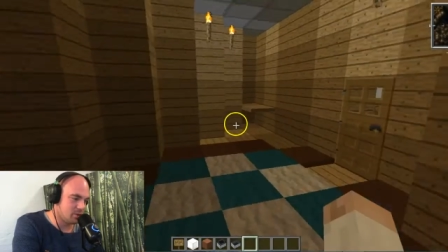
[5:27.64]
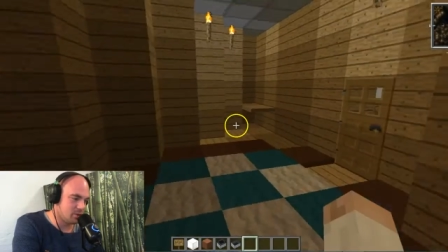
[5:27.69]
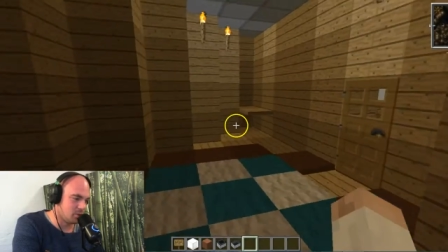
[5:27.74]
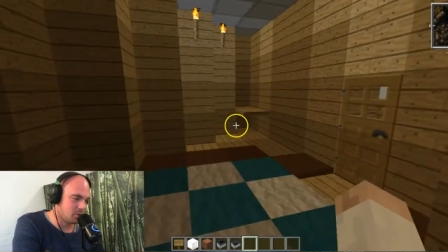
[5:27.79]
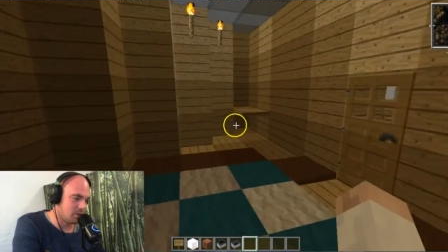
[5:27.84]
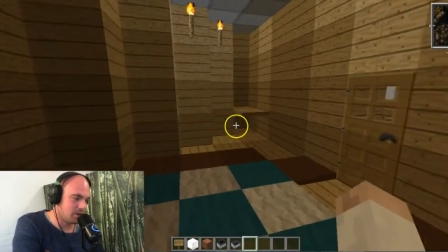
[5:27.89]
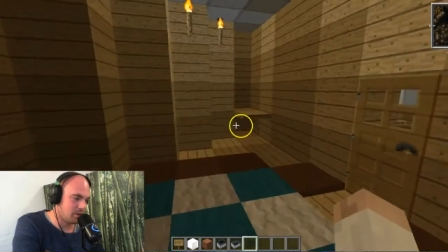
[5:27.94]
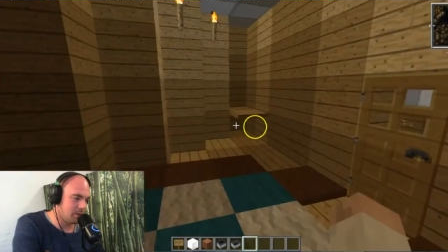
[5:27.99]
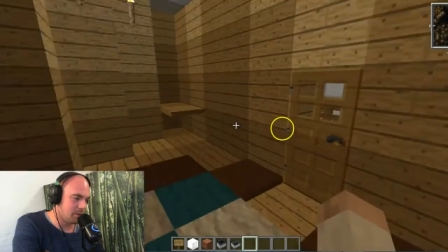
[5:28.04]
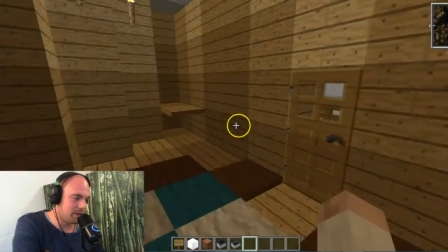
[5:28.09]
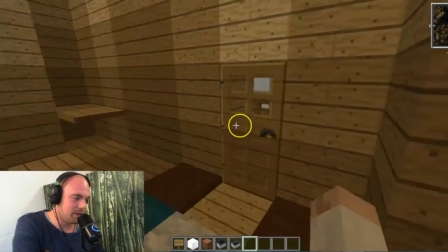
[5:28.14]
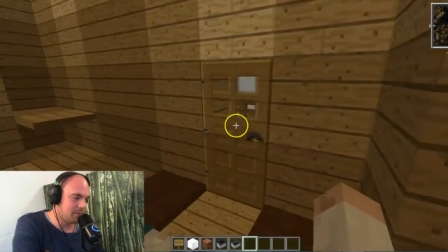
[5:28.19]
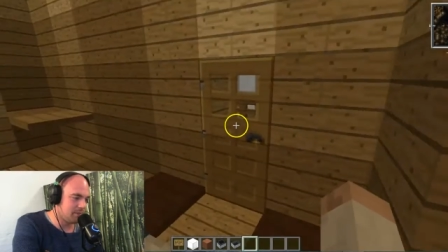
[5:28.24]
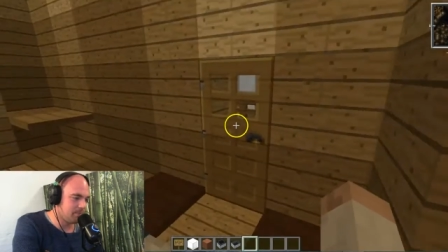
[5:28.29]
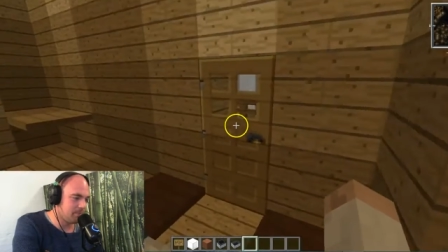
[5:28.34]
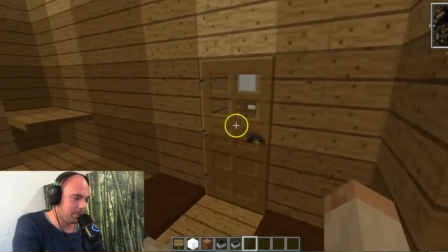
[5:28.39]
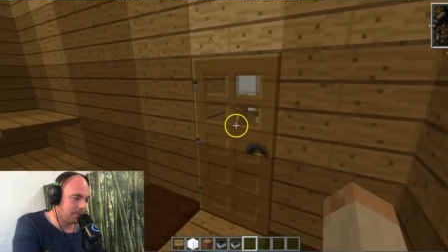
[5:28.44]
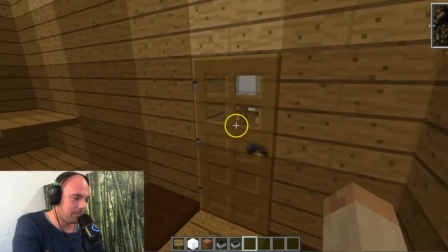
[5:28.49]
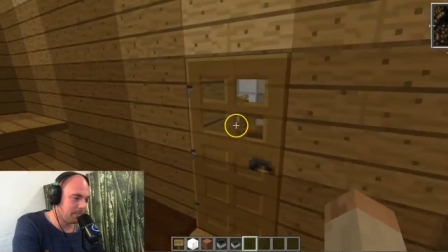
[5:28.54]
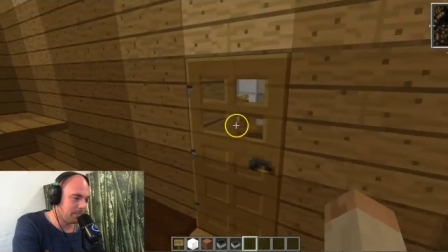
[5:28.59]
cool i mean
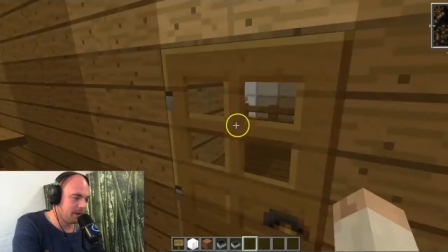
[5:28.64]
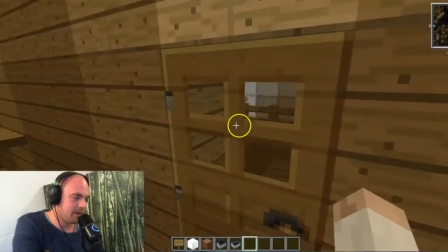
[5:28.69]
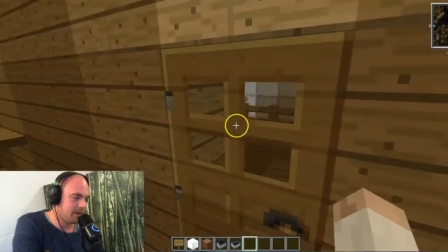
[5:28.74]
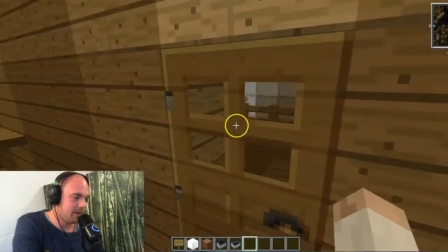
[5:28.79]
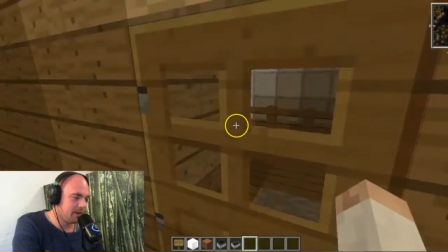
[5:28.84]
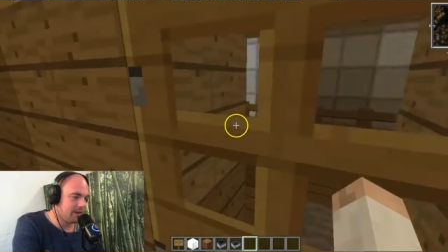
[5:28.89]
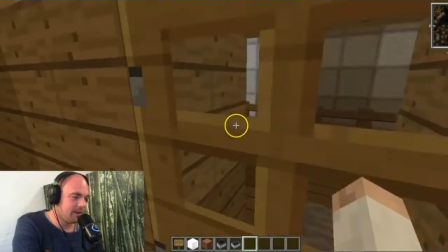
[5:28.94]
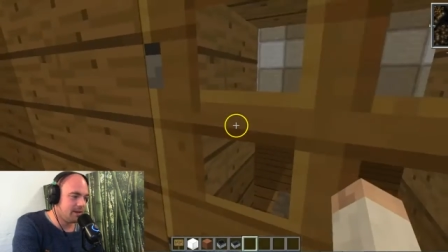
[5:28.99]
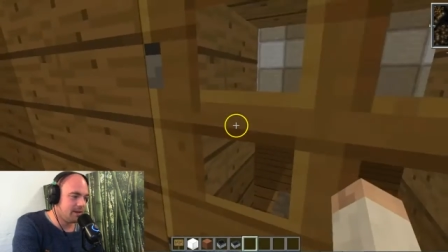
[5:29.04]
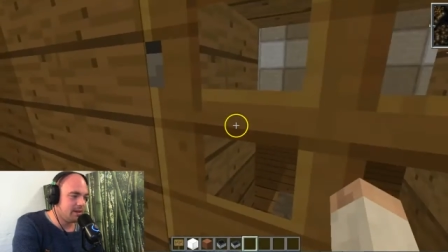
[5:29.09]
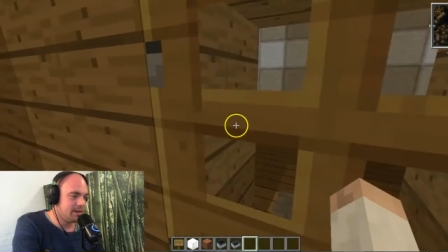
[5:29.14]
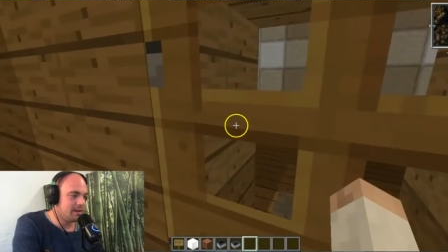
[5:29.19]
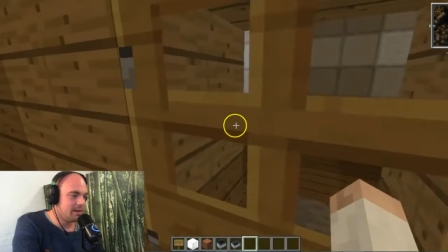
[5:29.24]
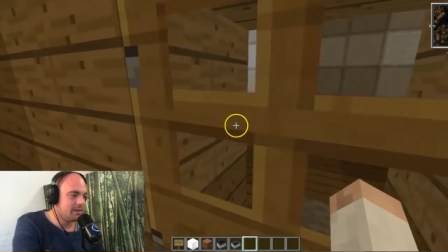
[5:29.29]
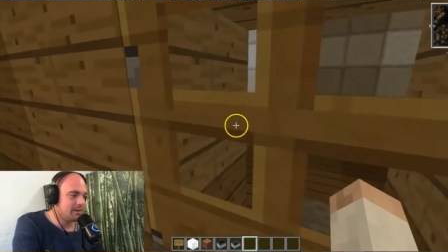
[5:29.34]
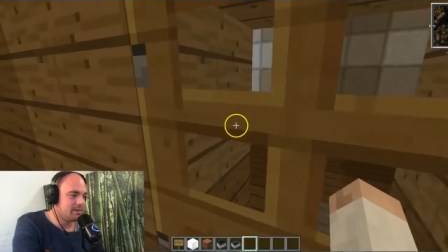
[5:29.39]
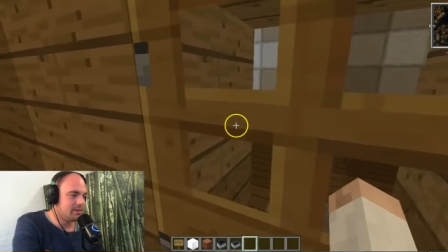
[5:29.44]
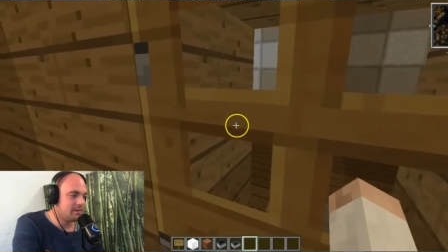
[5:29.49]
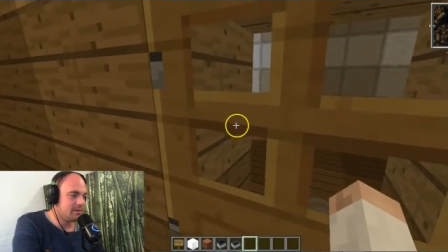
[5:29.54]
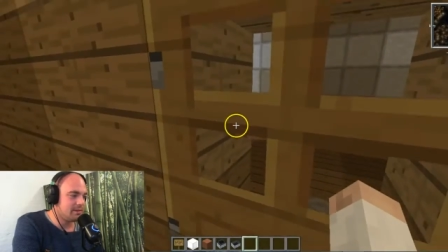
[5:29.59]

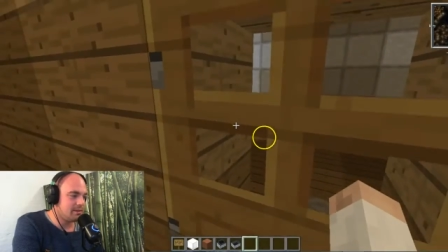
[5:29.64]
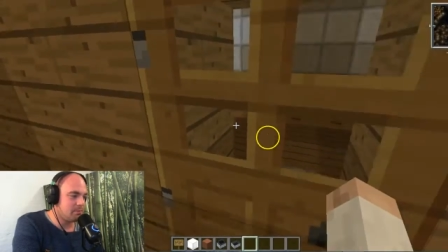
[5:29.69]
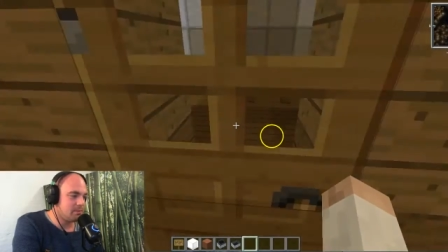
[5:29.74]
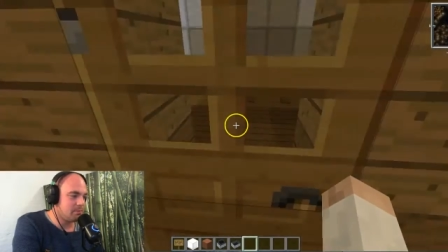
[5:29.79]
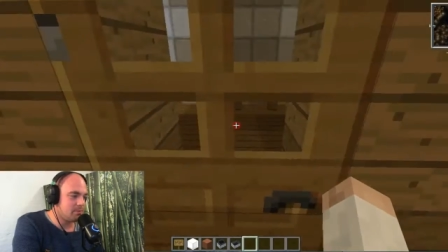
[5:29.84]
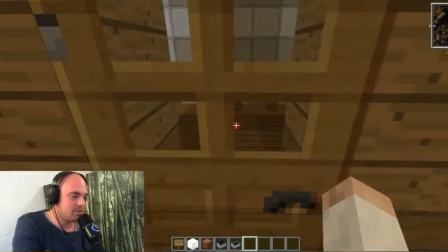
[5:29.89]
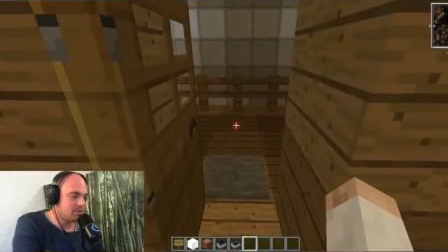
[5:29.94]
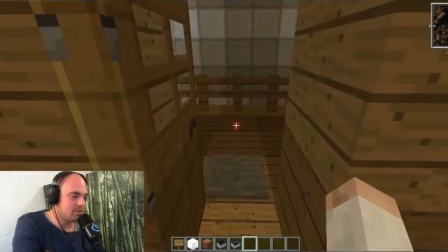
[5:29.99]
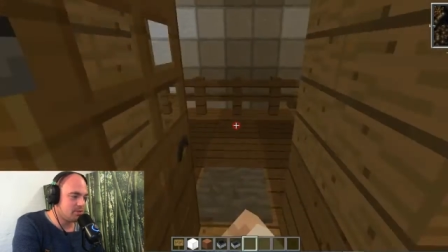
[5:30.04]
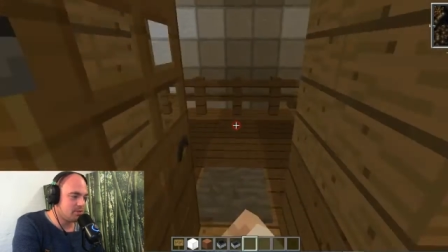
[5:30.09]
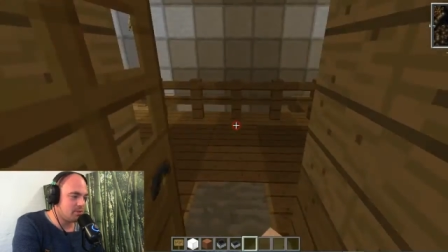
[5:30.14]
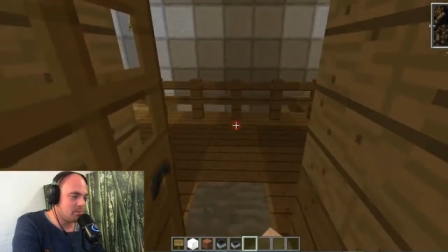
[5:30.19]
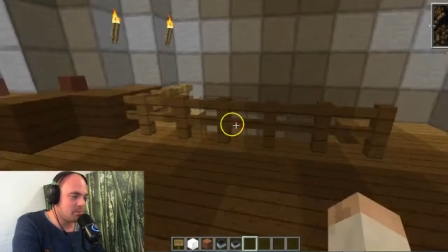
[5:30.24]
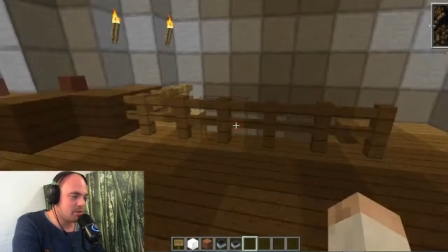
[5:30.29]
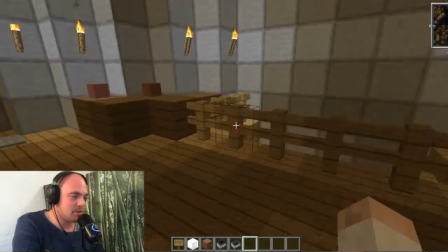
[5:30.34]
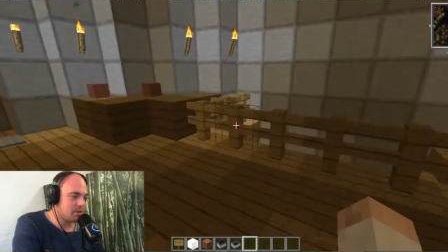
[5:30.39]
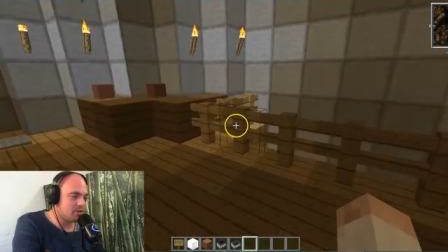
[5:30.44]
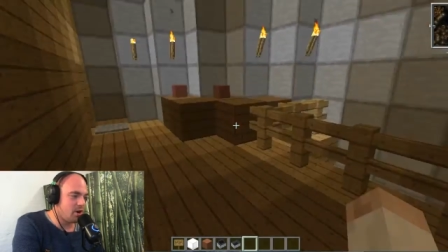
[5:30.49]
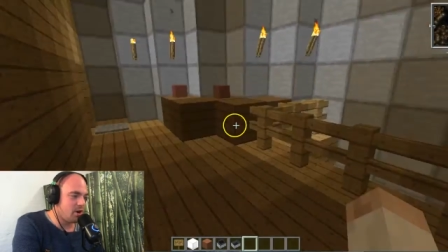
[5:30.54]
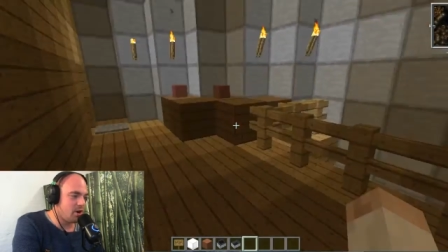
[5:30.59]
they put so
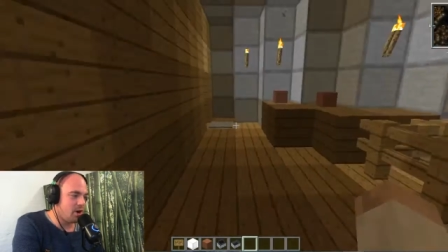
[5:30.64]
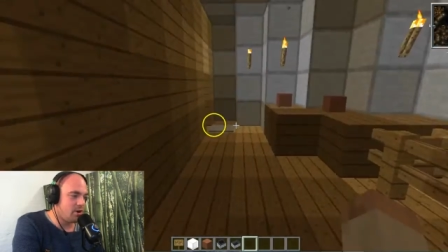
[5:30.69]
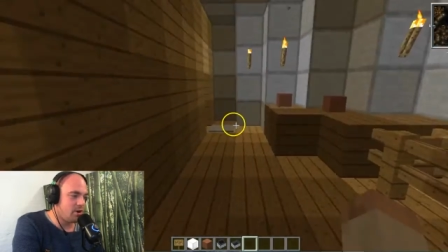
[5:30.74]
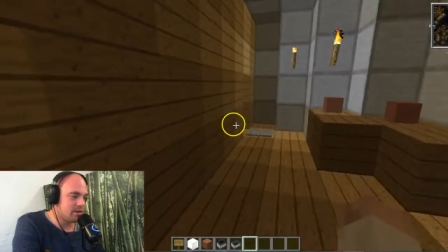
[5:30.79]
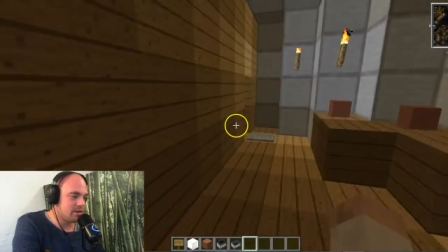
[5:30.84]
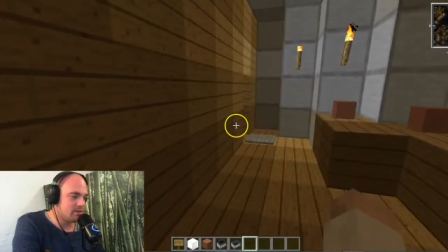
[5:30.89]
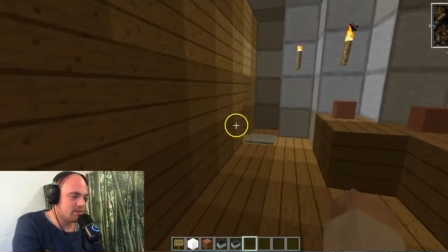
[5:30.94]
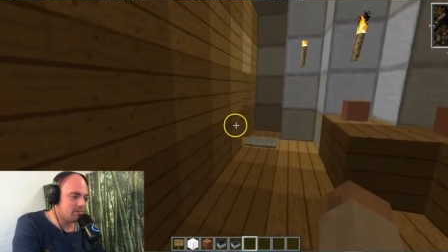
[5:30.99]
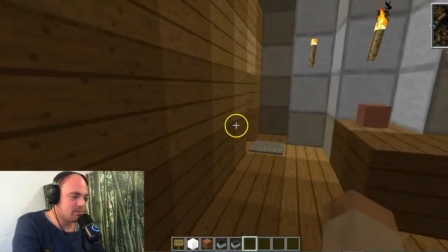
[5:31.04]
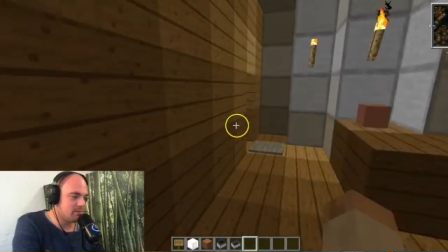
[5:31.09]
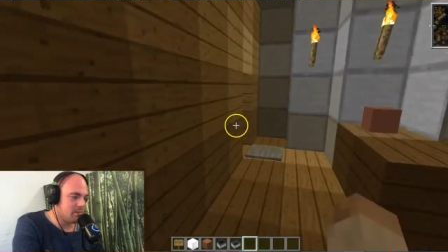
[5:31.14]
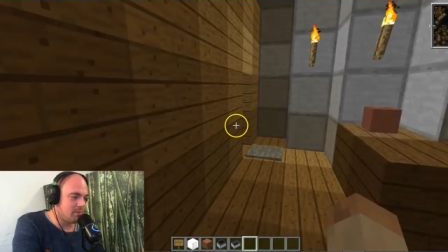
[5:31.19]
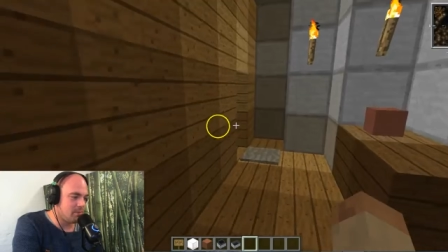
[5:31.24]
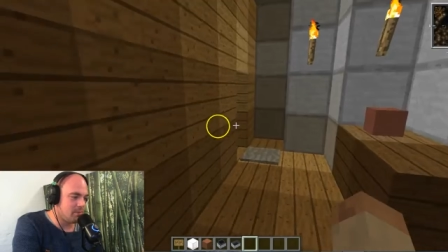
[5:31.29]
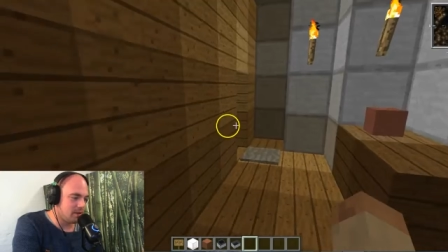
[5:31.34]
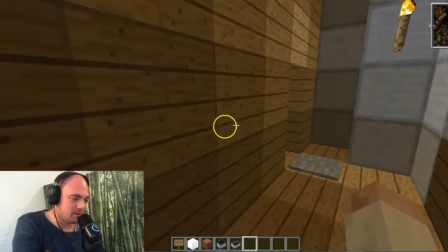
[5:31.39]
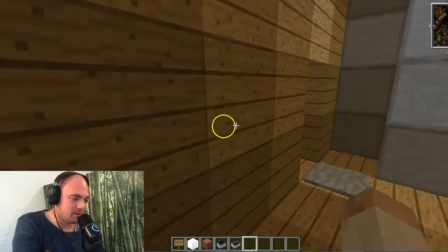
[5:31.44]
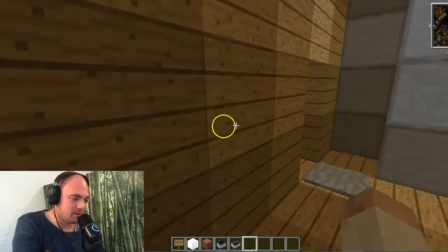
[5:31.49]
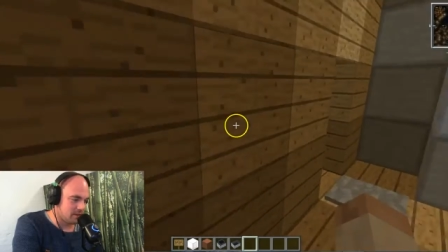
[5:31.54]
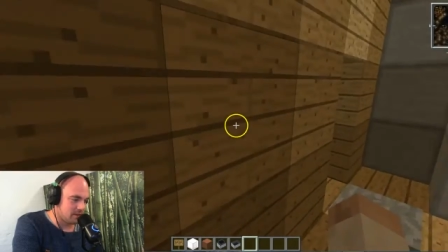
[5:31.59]
much heart into
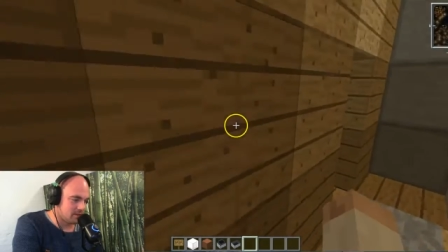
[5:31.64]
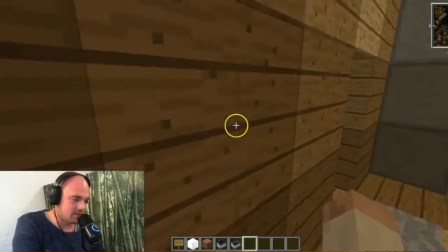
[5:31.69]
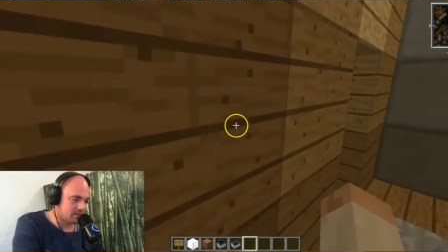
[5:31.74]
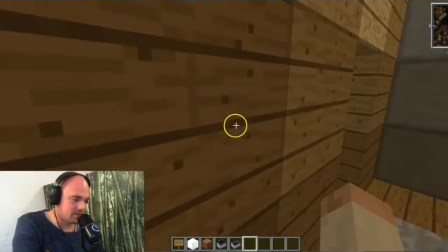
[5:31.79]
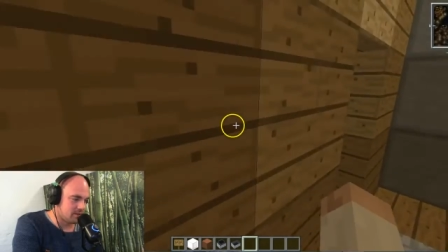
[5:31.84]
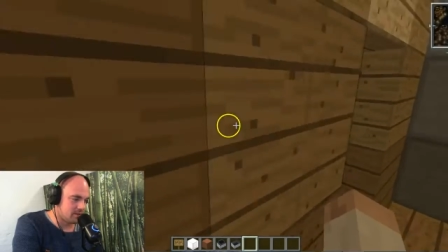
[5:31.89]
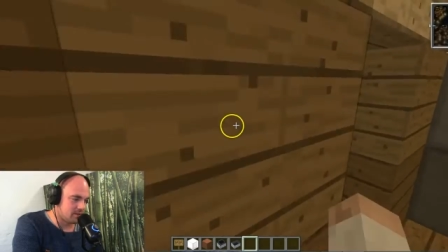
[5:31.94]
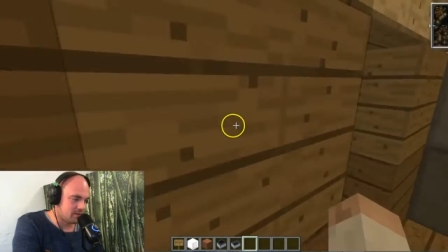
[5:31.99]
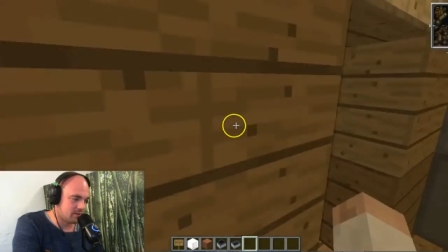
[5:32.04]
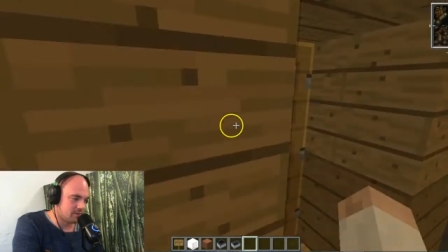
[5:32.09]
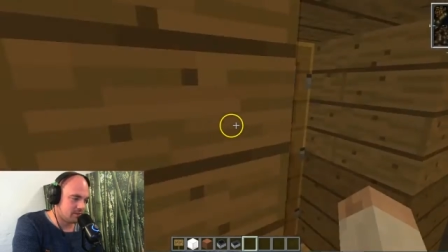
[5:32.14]
making this